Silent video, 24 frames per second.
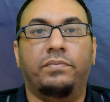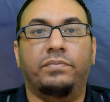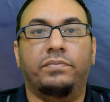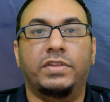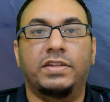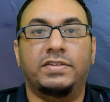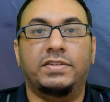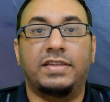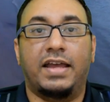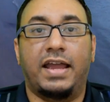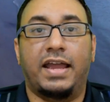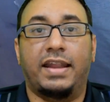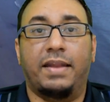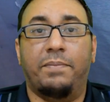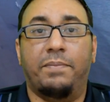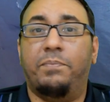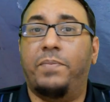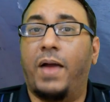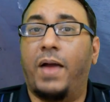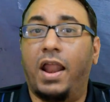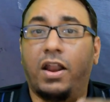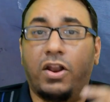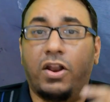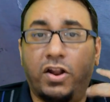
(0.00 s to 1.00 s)
design, and
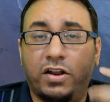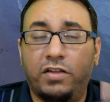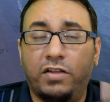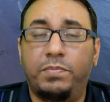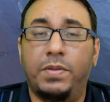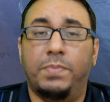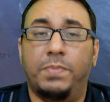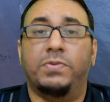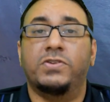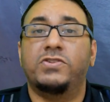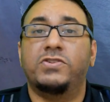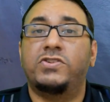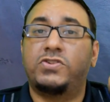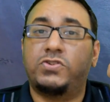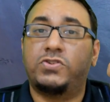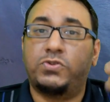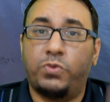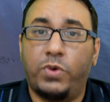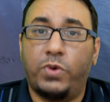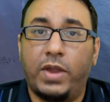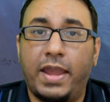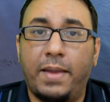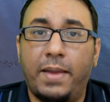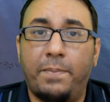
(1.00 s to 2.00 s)
a lot of people
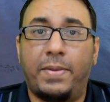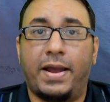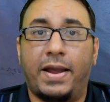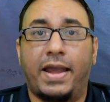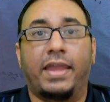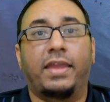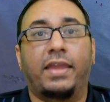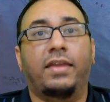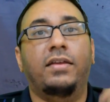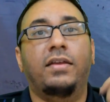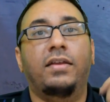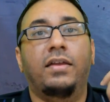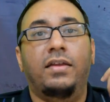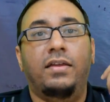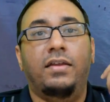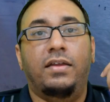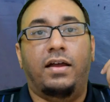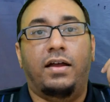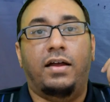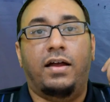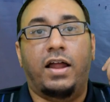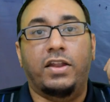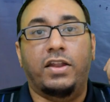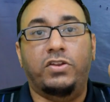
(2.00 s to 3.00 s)
swear by
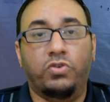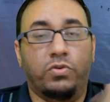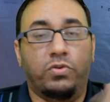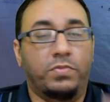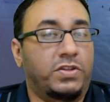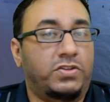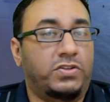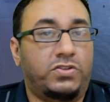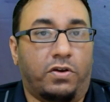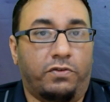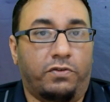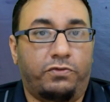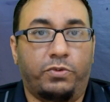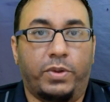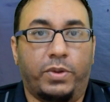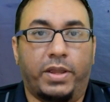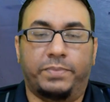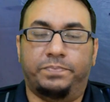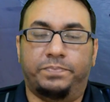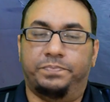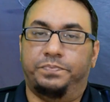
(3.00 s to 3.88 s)
Adobe software.